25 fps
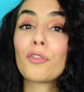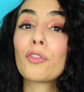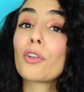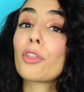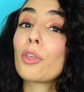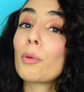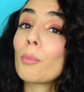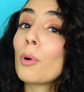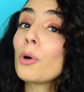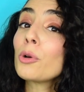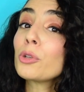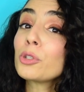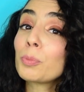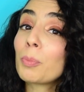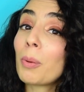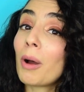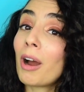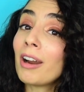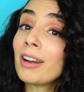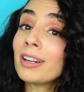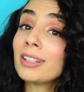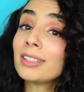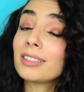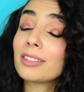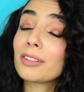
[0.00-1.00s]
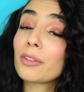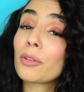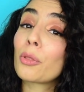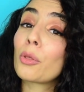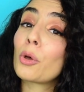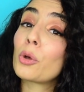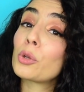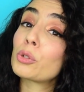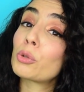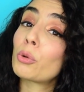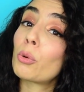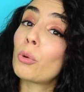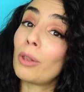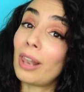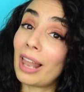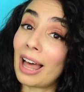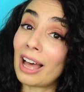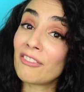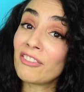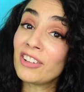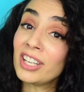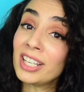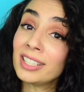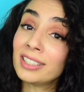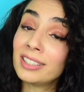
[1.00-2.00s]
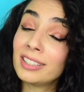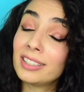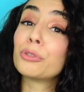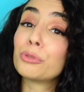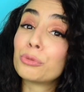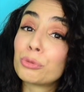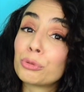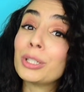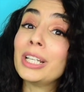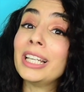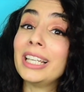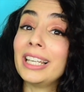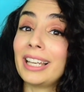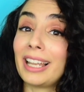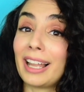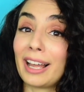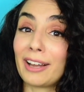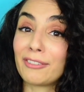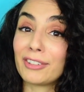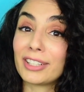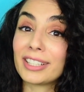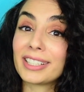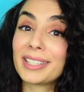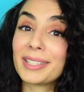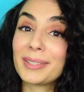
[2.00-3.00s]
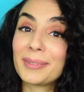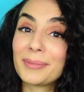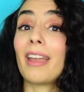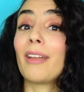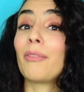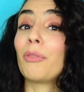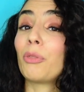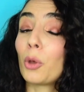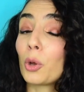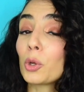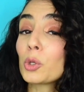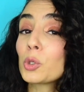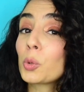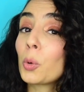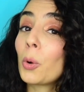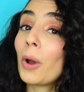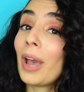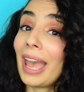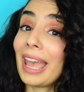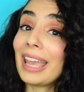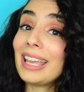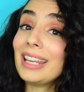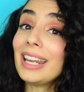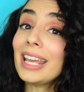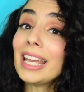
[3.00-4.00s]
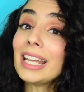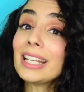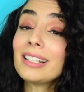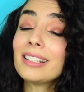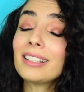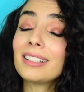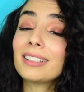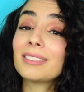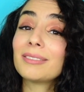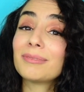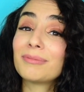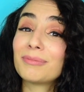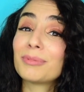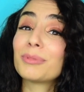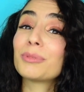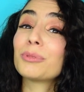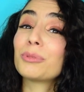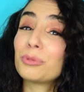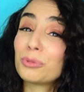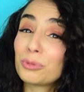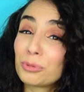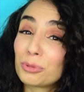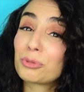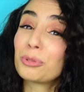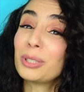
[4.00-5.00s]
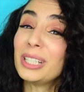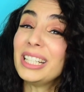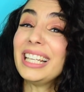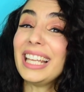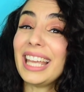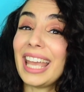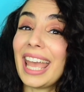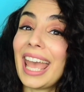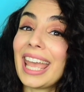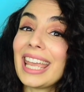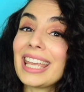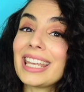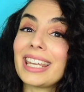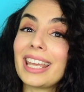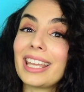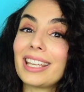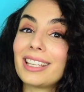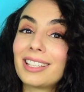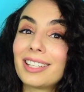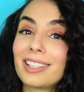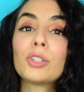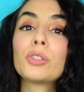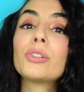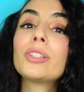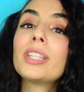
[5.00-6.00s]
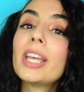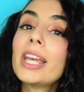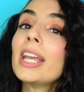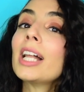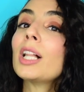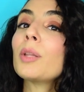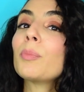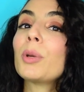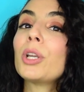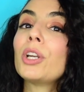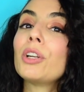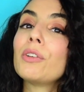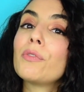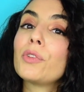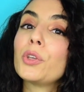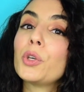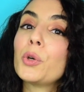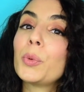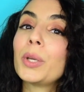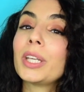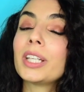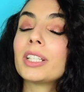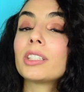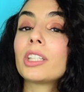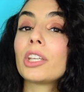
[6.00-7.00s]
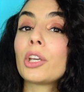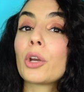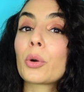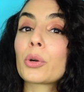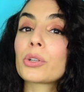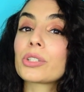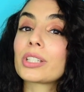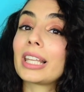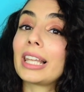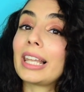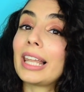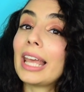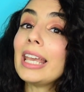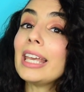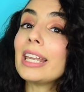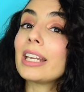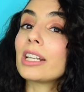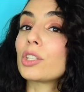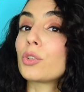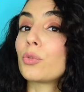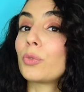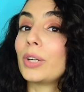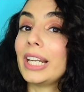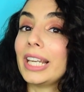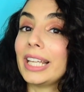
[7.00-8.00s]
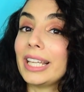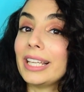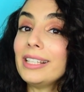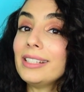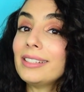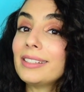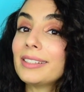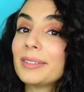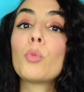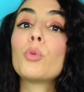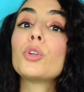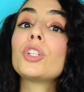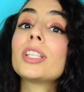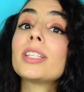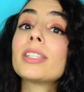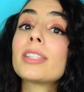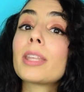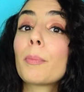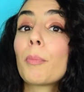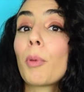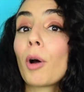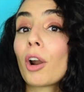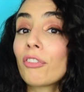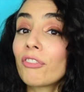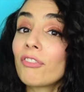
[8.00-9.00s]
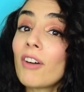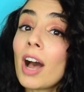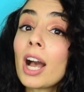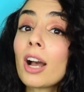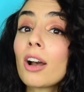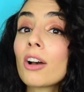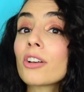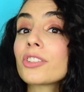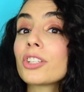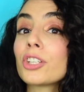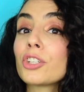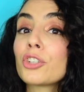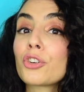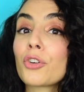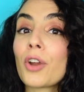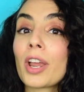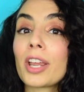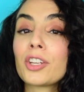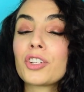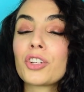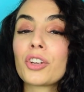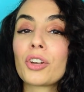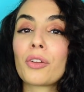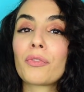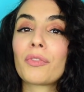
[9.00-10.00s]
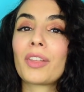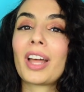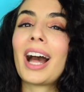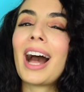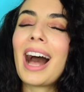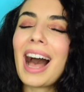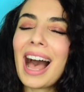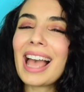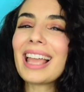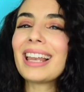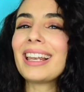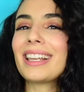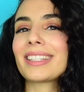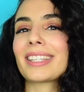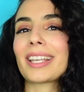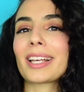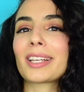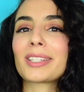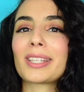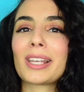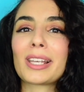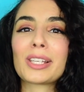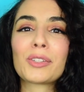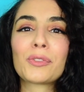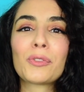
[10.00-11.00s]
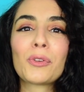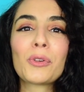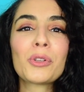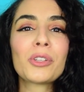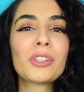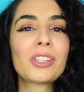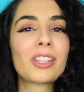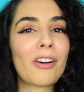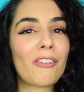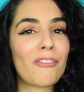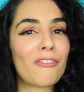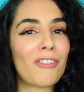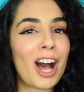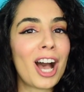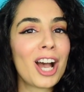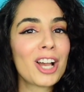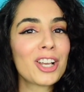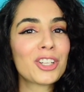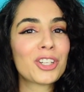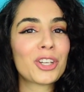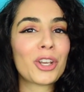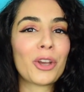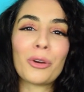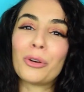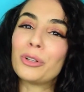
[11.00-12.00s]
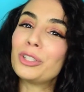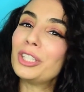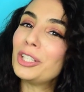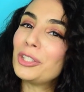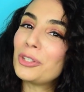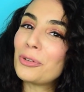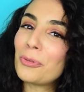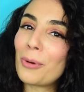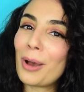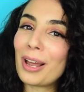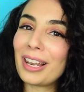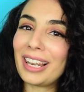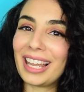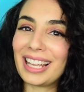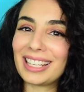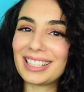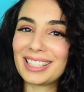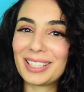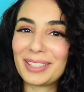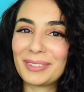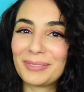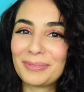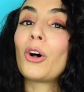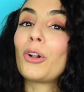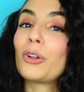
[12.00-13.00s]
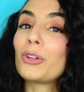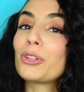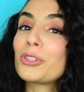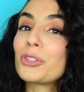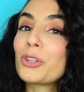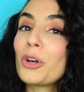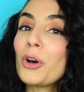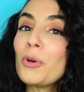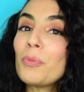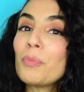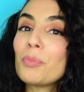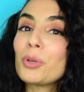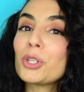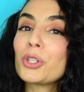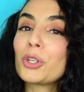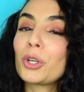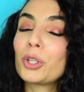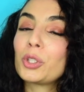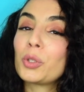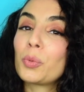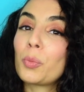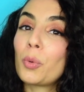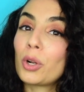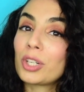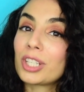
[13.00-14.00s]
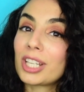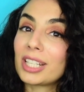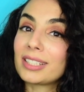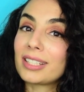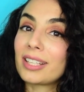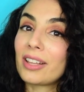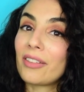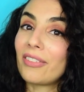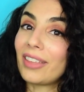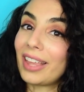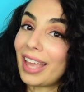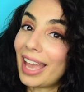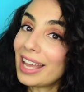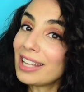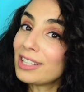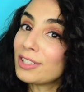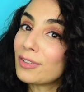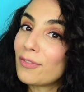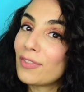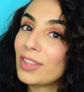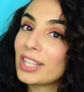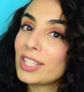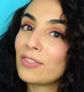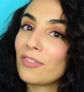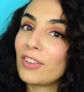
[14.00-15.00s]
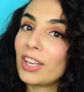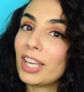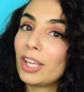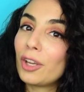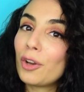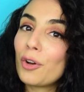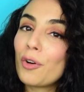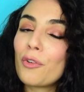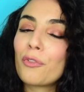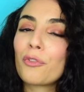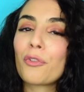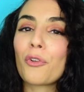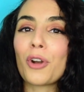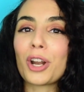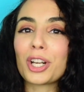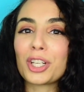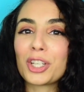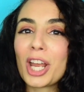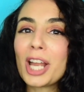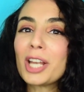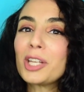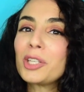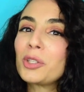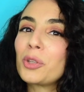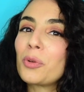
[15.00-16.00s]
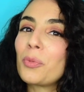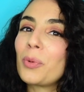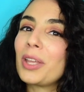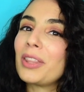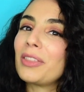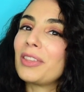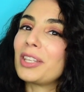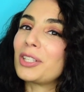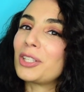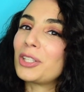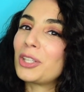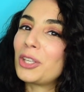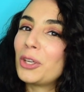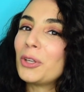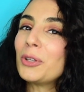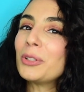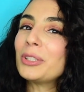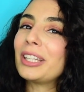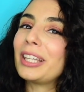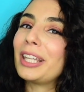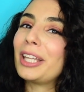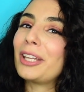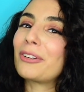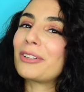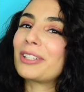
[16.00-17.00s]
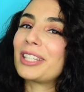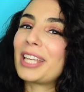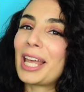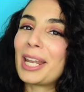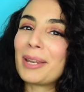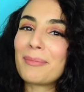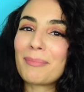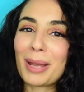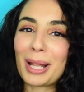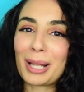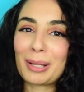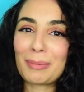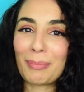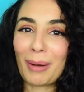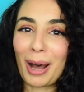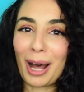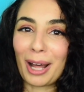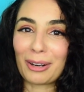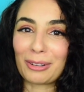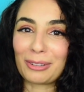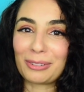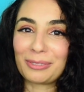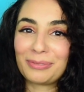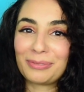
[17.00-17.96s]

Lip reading: For the most part, those who love it really love it, and those who hate it really hate it. Today I'll be reviewing Dior's latest release, which is the parfum concentration of the highly successful Sauvage Eau de Toilette. Also, be sure to watch until the end of this video for a chance to win this cute little 10 ml bottle.